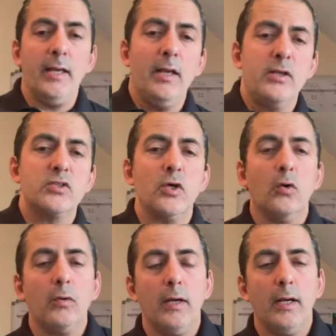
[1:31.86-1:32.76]

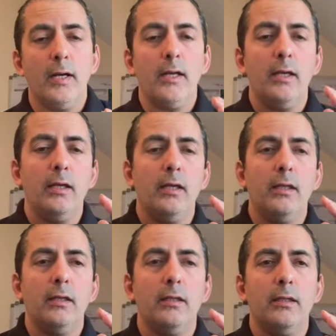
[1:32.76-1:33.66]
So,
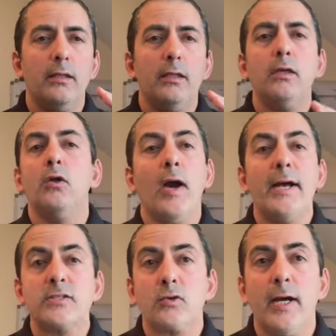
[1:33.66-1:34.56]
you know,
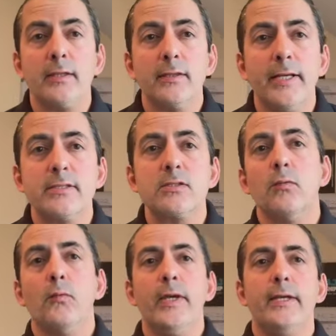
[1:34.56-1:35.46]
as triathletes,
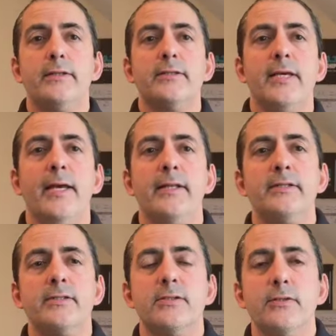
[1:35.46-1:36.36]
we tend
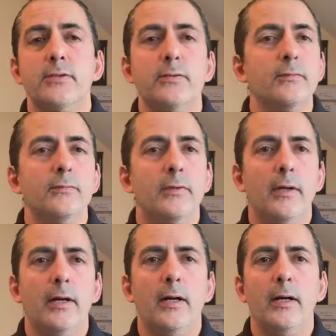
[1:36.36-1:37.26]
to
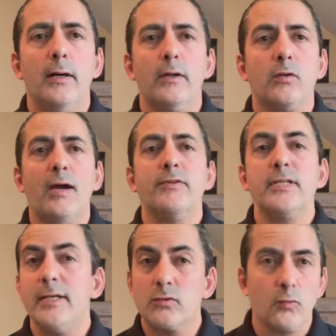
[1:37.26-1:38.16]

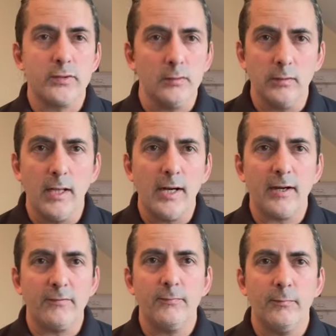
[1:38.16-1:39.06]
gravitate towards a lot
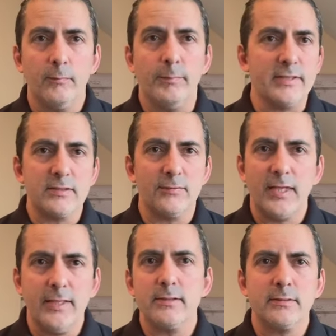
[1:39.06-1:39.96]
of bits of
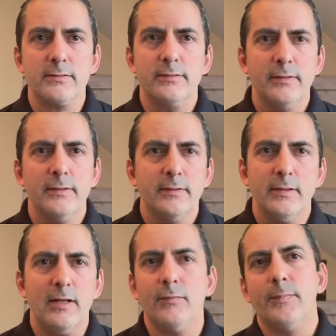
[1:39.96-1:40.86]
kit.
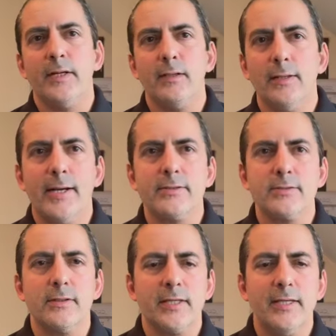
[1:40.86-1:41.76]
Everybody likes
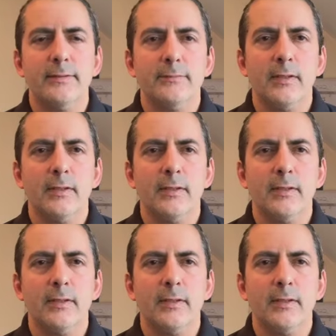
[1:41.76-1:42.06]
their kit.